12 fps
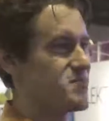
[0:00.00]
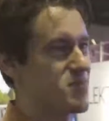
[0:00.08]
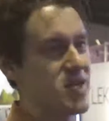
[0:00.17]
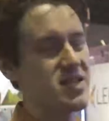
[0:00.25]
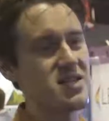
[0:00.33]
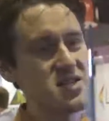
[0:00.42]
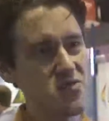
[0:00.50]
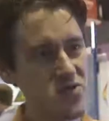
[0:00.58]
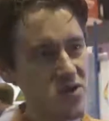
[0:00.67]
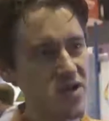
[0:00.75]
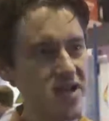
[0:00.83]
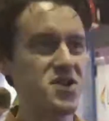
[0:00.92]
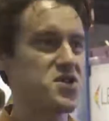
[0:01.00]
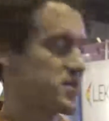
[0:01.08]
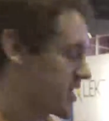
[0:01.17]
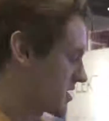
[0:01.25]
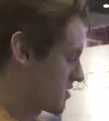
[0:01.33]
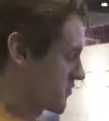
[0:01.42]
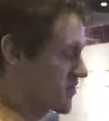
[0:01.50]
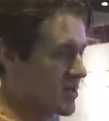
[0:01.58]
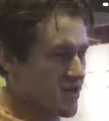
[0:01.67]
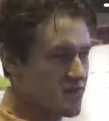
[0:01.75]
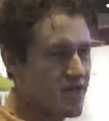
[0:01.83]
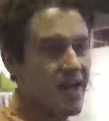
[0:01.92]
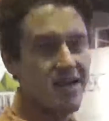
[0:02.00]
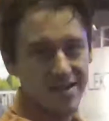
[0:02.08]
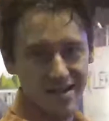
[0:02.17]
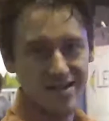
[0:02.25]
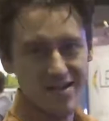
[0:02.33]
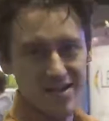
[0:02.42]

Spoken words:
Because it's a very interactive, kind of tactile